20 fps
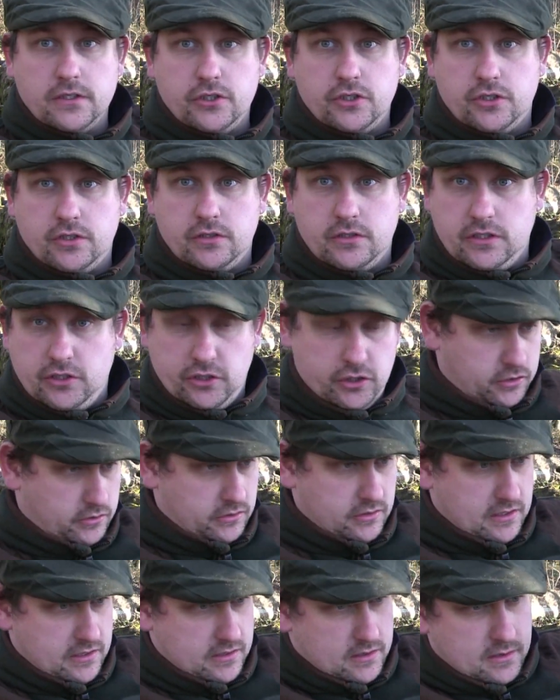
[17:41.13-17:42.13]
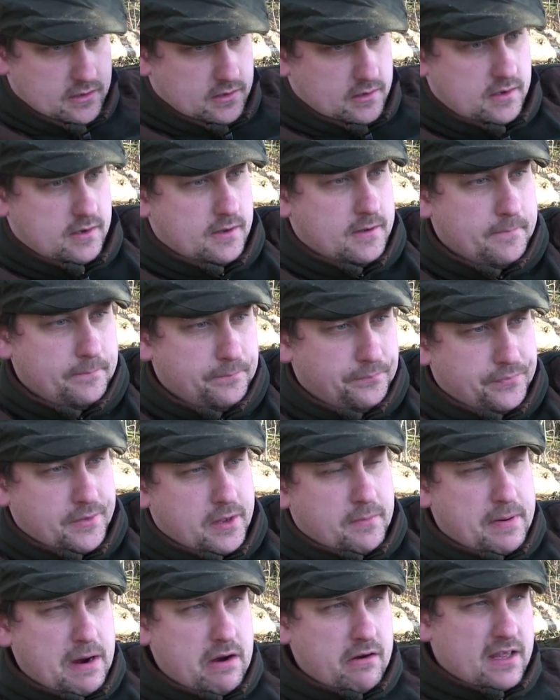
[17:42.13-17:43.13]
It just
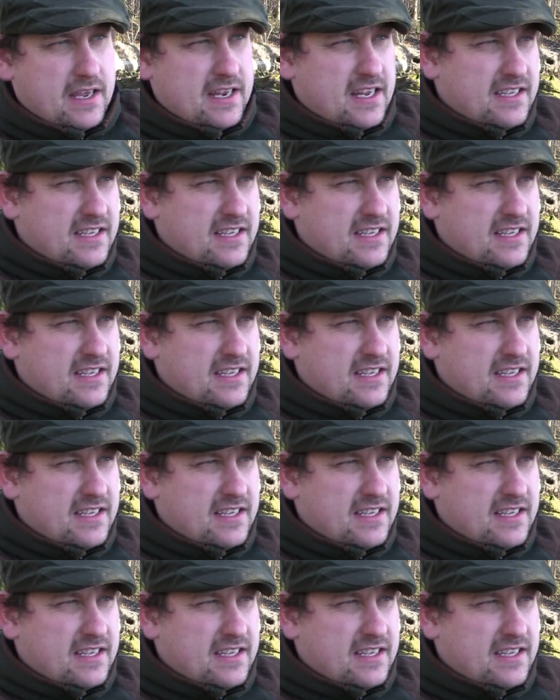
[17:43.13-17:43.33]
apparently